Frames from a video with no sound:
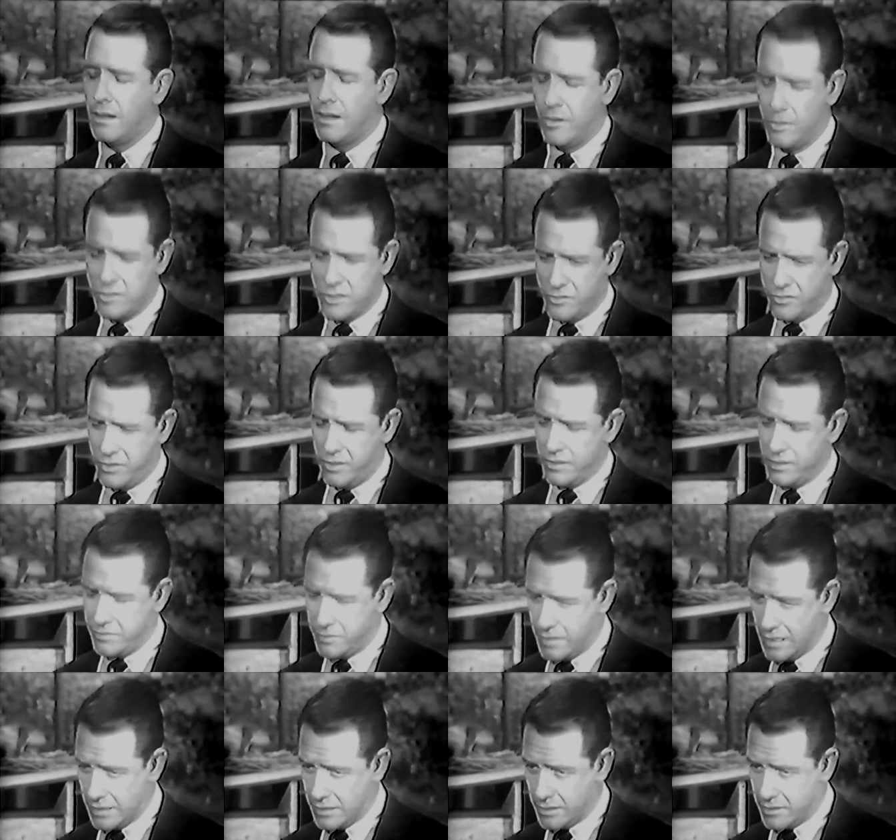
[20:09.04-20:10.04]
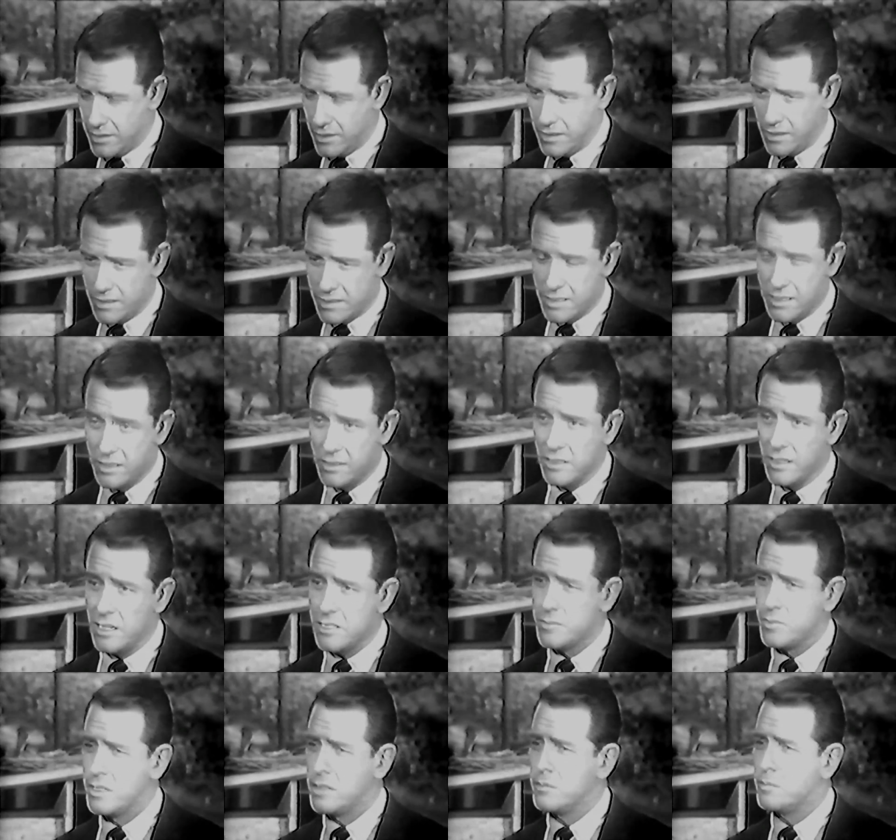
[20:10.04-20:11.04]
How would you feel if Dr. Kirk had seen your
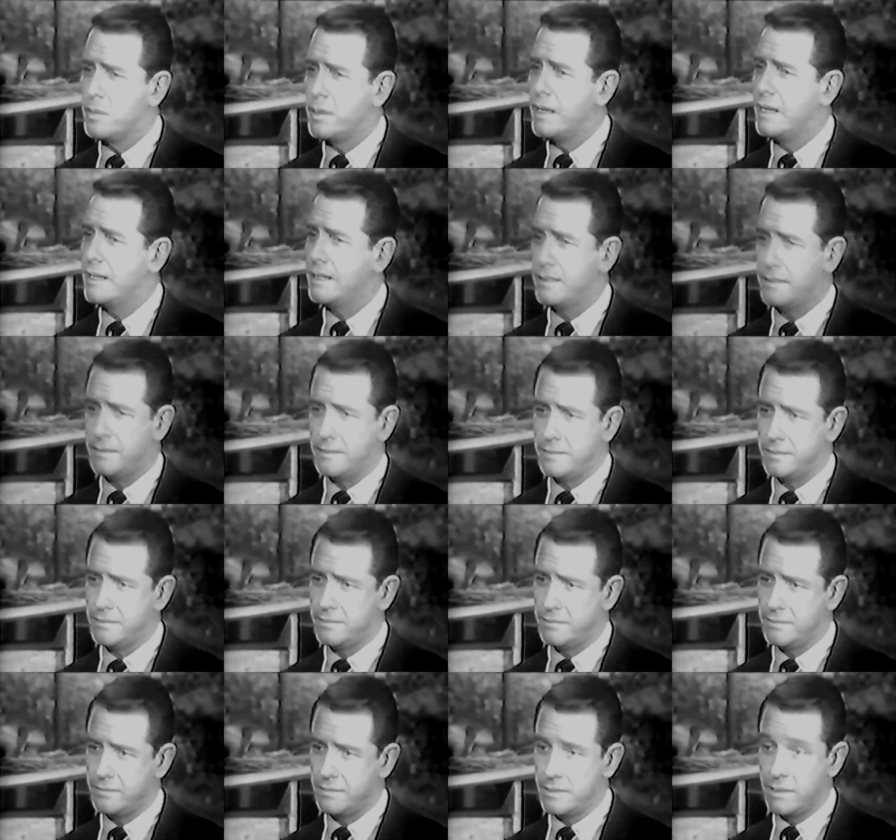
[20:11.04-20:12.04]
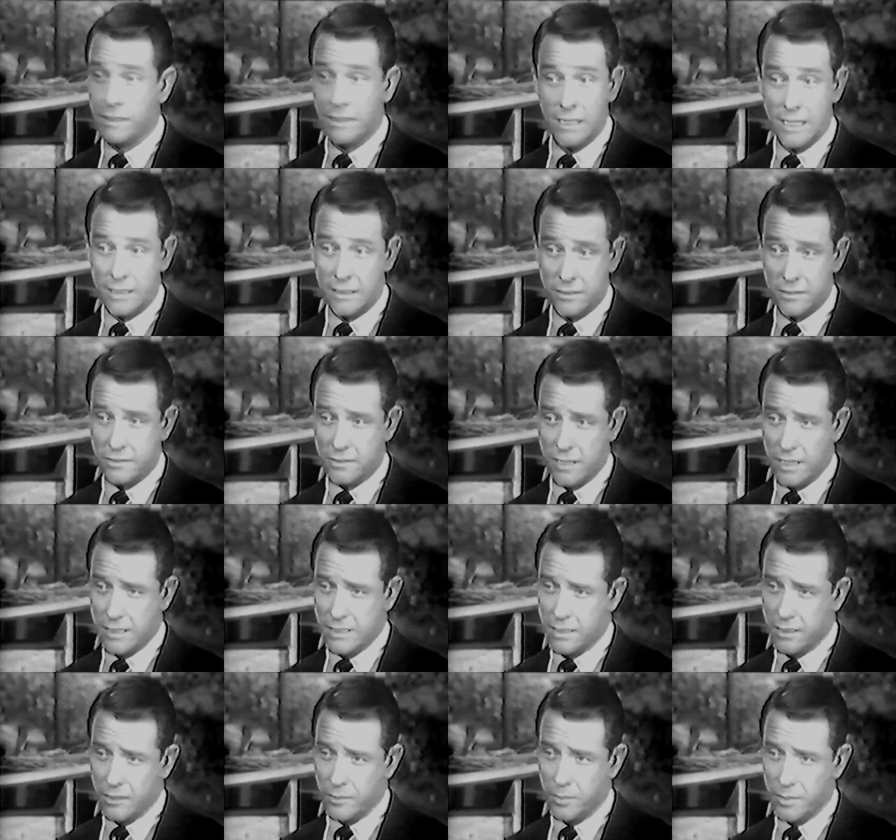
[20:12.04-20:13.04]
husband in pain and not
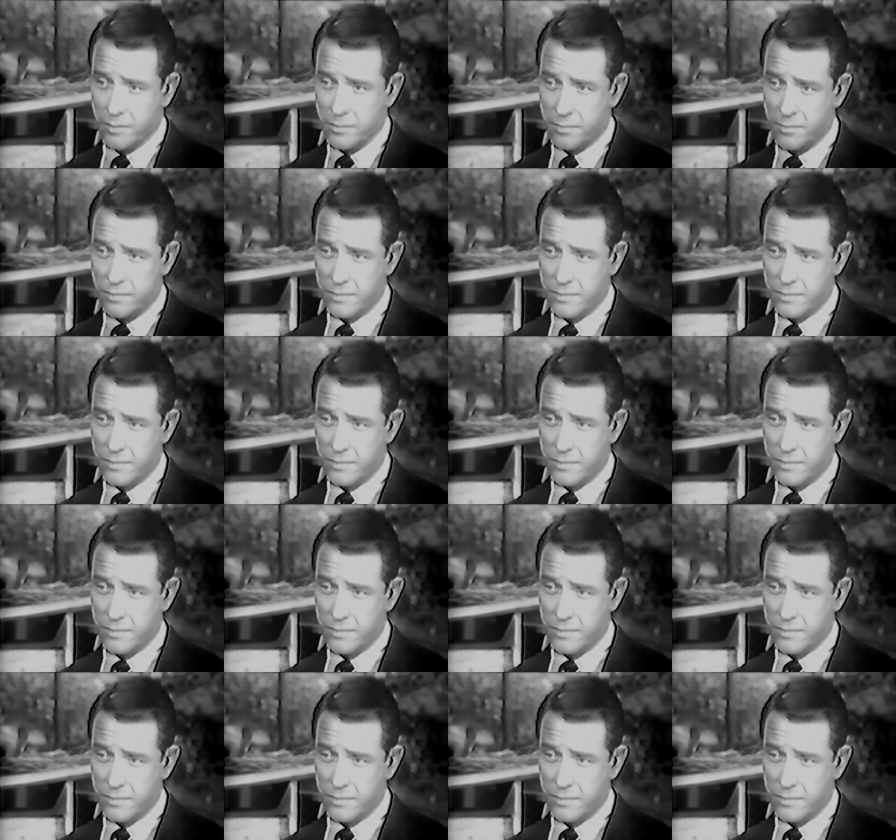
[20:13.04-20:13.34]
tried to help him?